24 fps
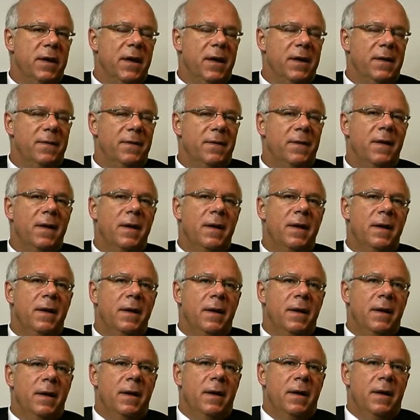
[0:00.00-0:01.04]
And
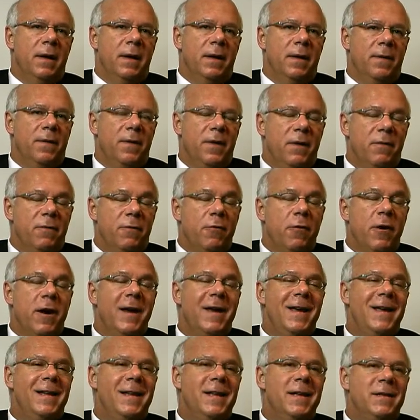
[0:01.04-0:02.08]
therefore,
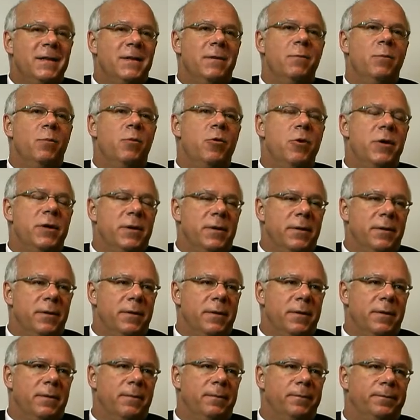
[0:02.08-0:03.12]
it is
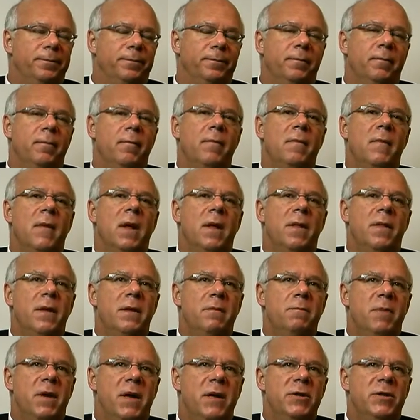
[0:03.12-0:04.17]
important
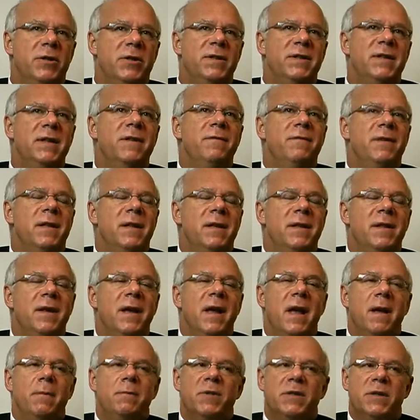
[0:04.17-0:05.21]
that patients, even in the
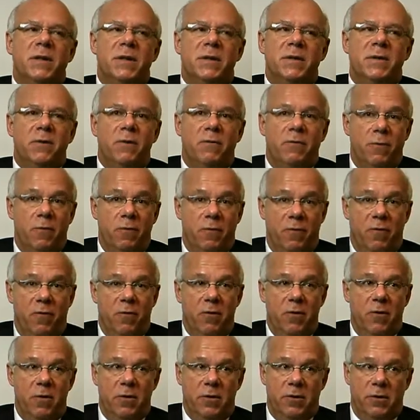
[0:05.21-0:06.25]
absence of
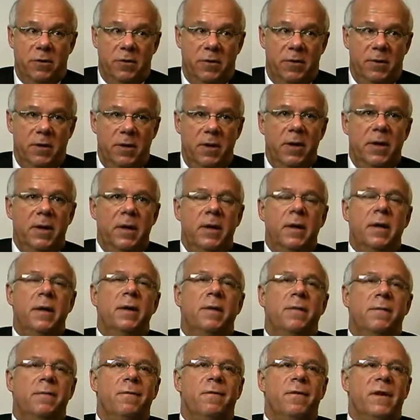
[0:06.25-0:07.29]
overt,
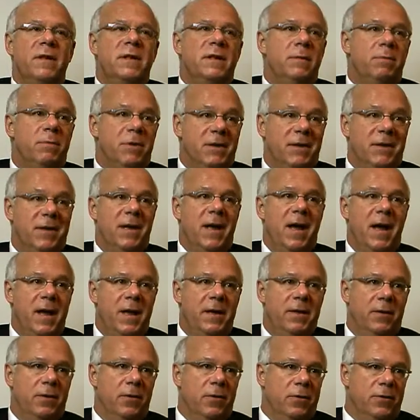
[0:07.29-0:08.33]
visible,
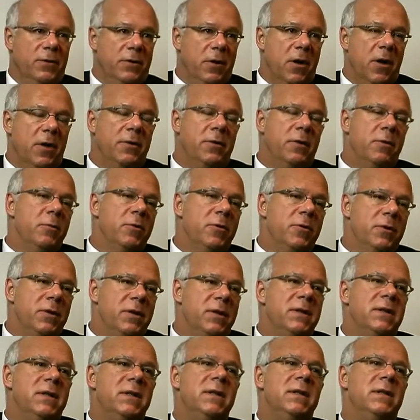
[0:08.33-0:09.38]
diagnosed autoimmune
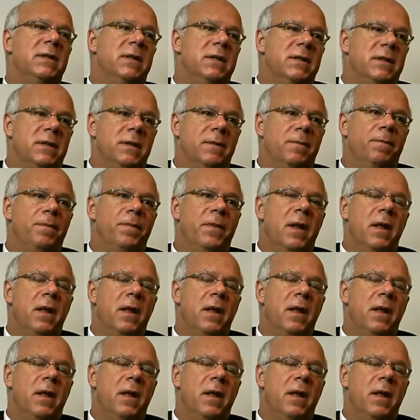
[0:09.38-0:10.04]
diseases,